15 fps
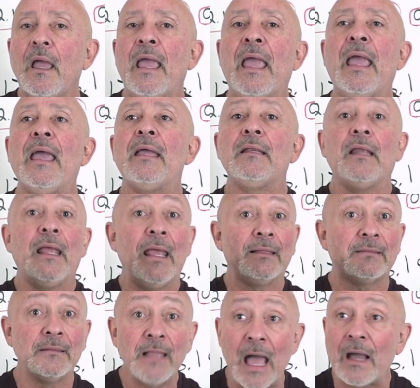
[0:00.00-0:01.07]
And
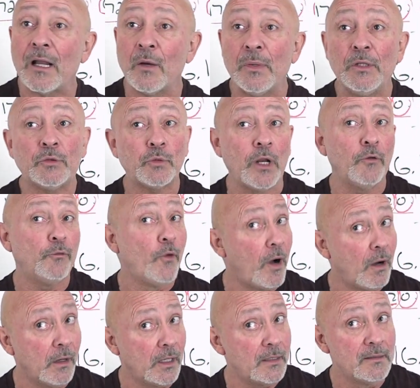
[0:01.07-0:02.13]
it's not going to be
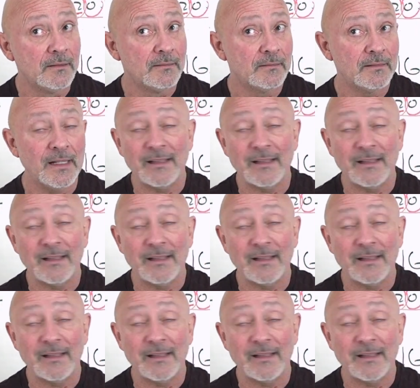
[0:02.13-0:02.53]
straightforward.